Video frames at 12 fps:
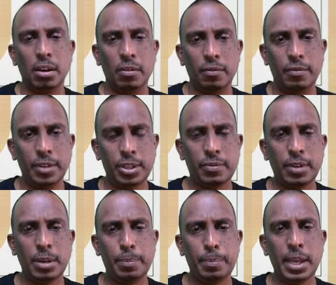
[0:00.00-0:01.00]
which
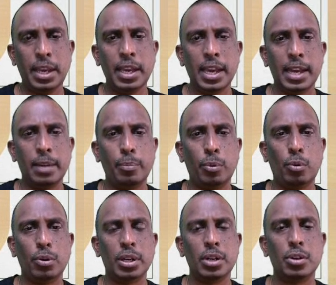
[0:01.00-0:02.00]
will play an
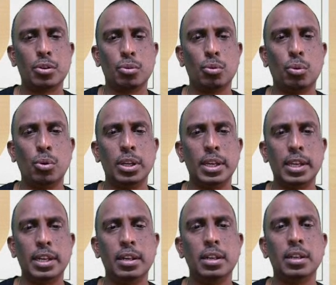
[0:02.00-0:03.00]
important role
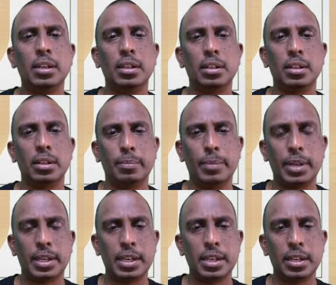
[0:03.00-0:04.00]
in
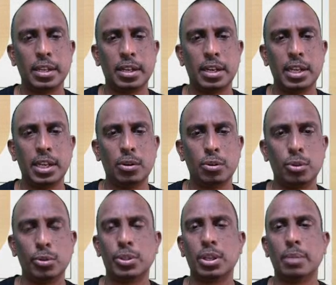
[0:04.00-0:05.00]
making idli and
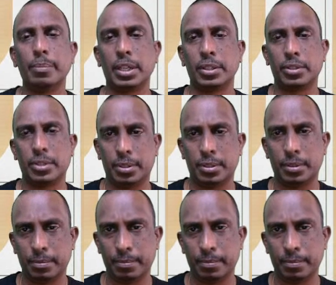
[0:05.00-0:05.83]
dosa mix.